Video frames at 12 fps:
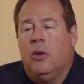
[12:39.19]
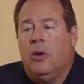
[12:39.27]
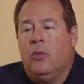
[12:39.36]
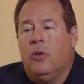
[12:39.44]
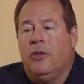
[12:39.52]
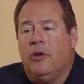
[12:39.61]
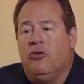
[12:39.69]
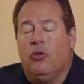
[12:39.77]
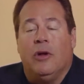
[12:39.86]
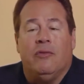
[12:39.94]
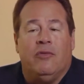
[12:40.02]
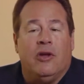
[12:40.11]
with a
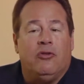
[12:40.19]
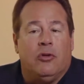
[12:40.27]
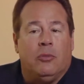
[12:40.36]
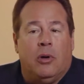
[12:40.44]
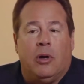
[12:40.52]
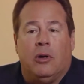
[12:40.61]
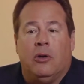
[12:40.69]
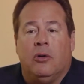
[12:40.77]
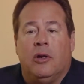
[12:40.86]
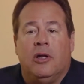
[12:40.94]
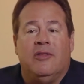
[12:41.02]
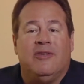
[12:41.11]
joint venture
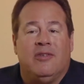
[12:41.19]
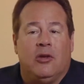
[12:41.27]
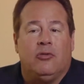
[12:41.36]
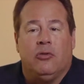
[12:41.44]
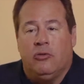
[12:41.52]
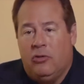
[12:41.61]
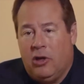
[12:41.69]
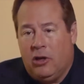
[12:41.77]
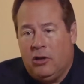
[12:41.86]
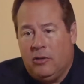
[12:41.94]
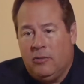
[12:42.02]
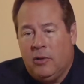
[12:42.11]
partner in central
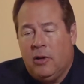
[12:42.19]
China.